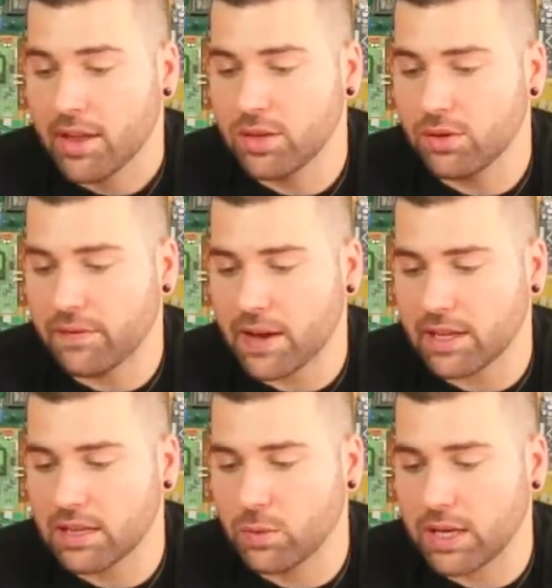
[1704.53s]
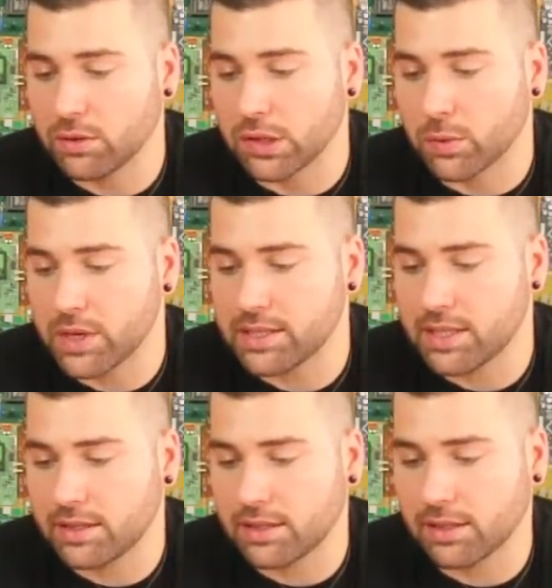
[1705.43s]
Did you find any way to increase
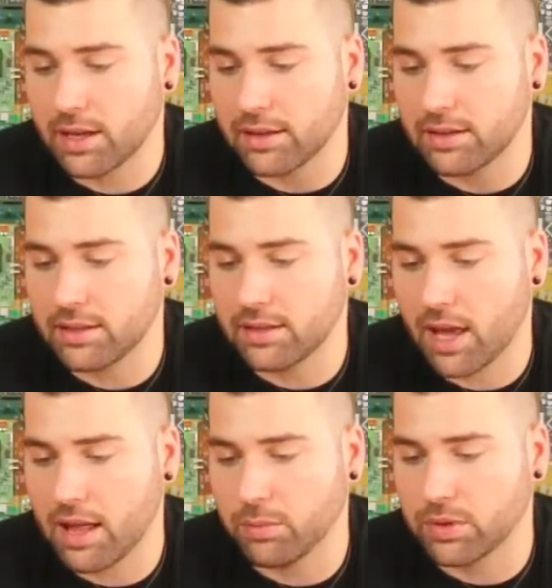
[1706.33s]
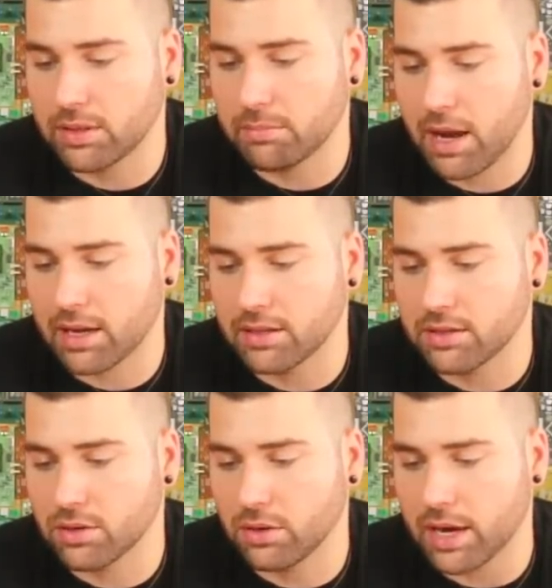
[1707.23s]
it? I need help with the buck
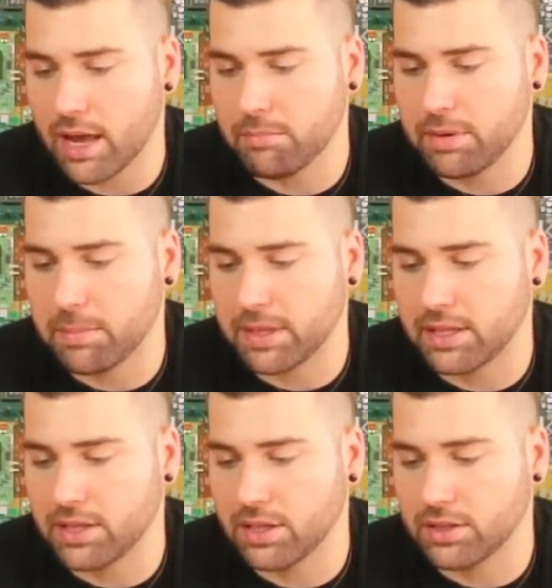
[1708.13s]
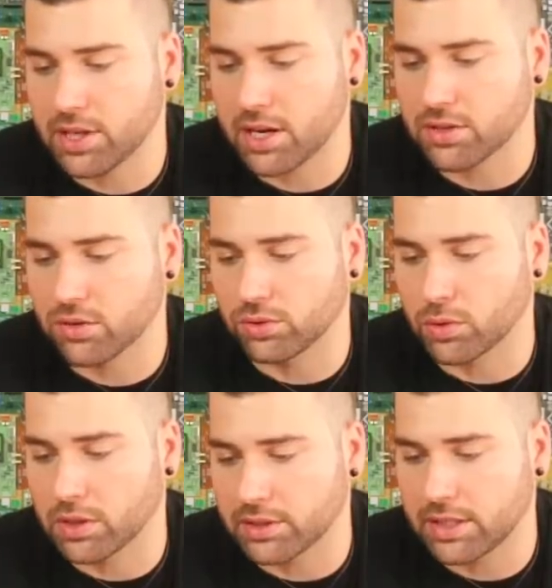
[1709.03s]
installer MPPT charge
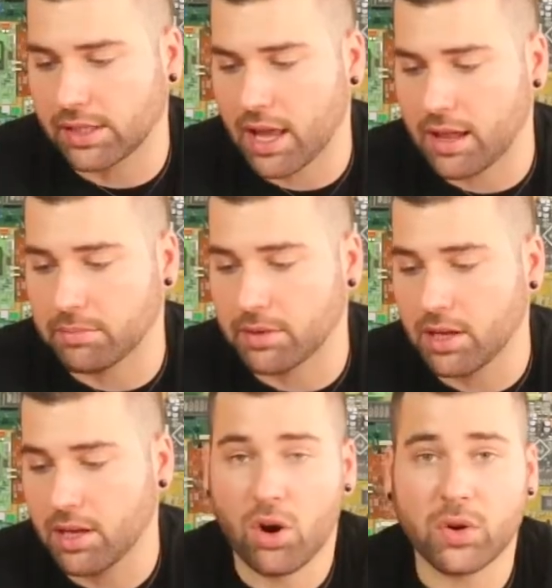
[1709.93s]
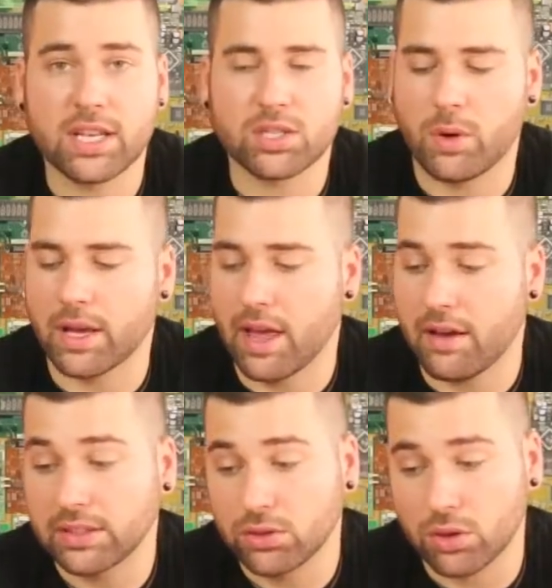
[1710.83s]
controller, need help. Okay, so I
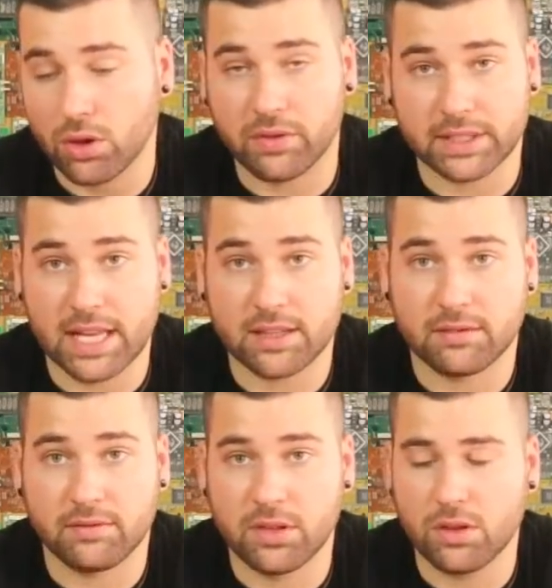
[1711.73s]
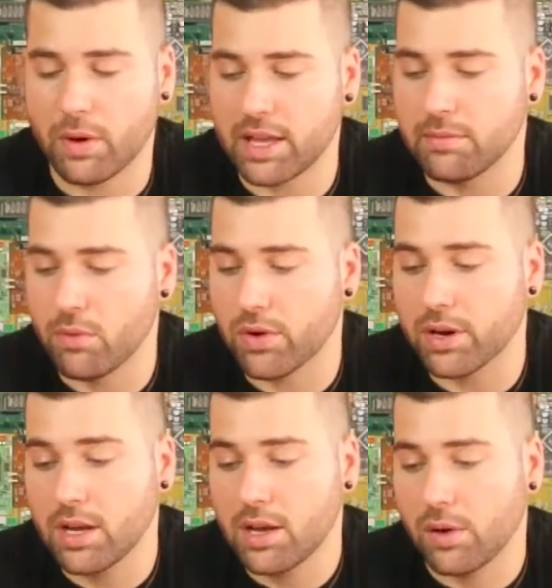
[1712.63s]
haven't looked over that video
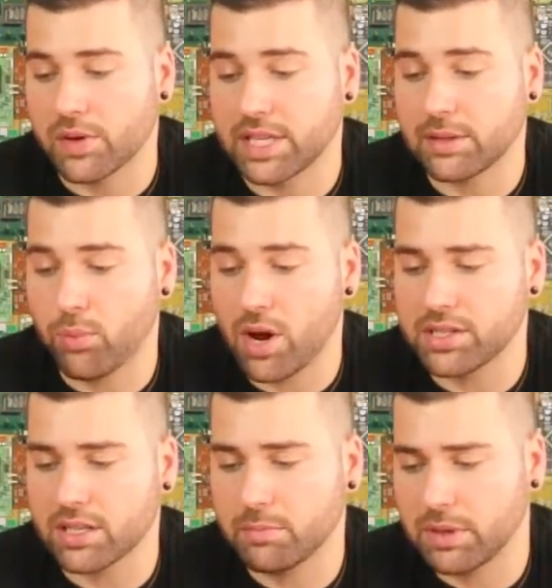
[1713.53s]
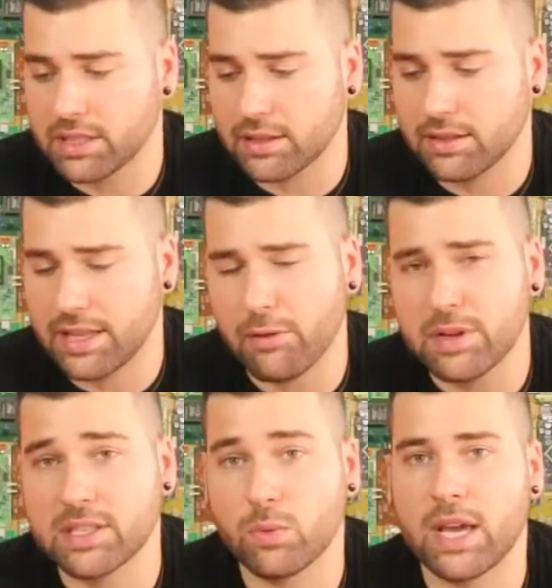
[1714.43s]
anymore, over that project, but there
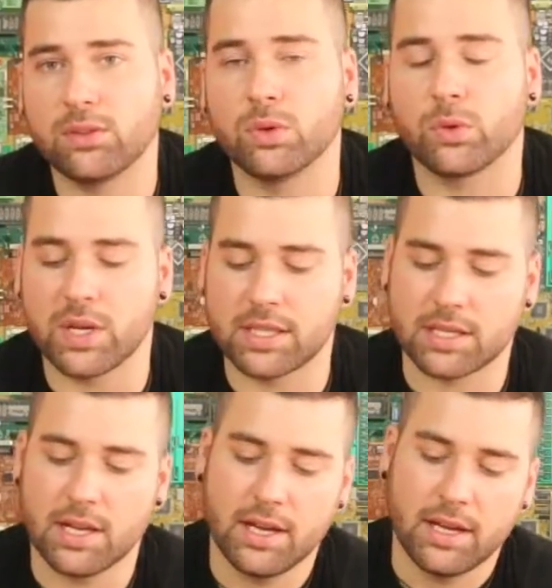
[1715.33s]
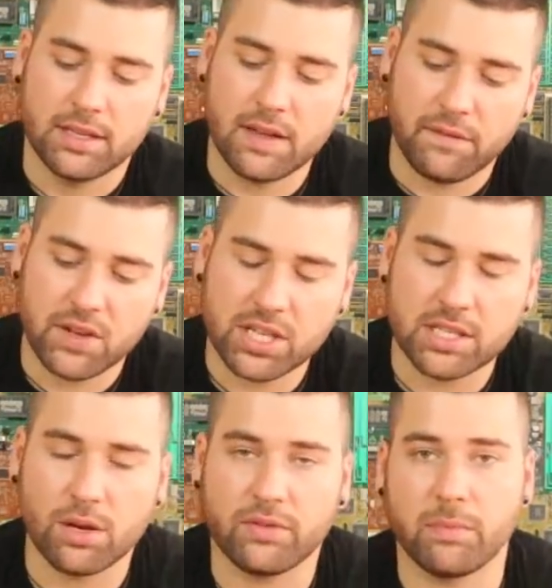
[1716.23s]
is a way to increase the
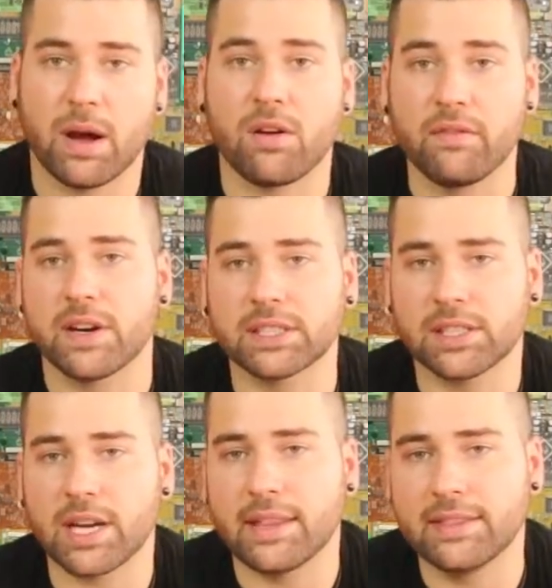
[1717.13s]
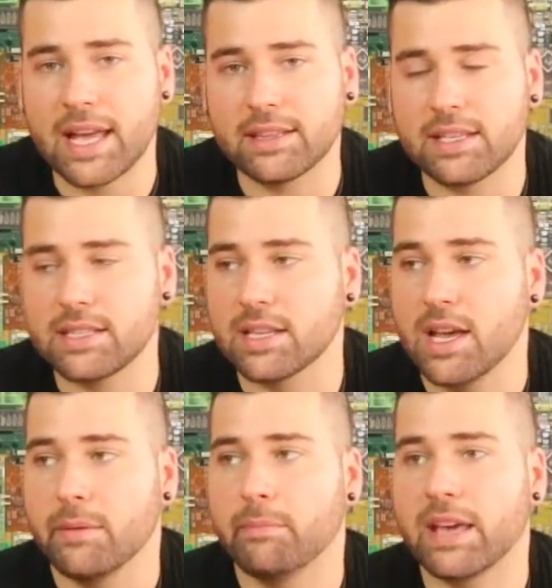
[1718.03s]
efficiency of a buck converter, and that is
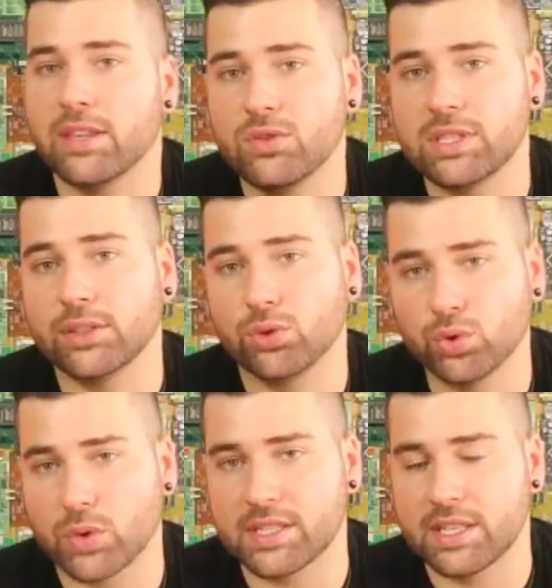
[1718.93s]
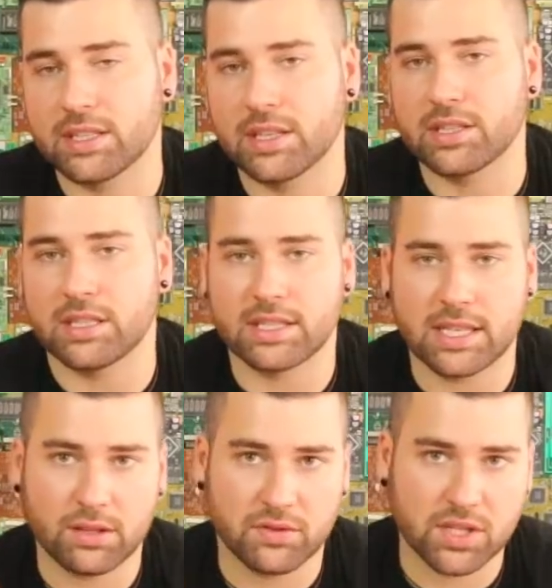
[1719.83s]
by using 2 transistors
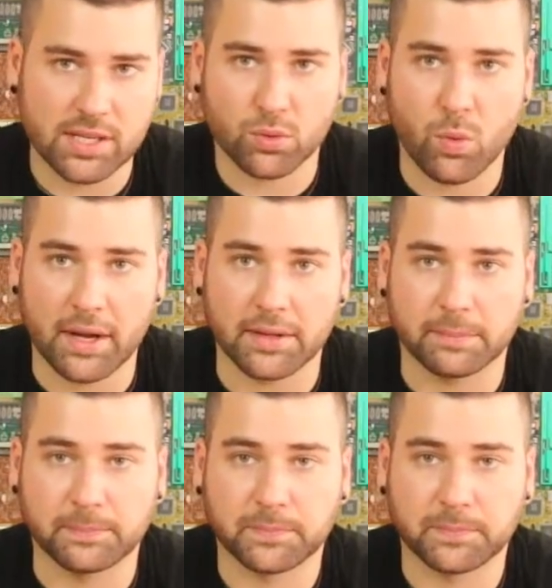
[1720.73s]
instead of just 1.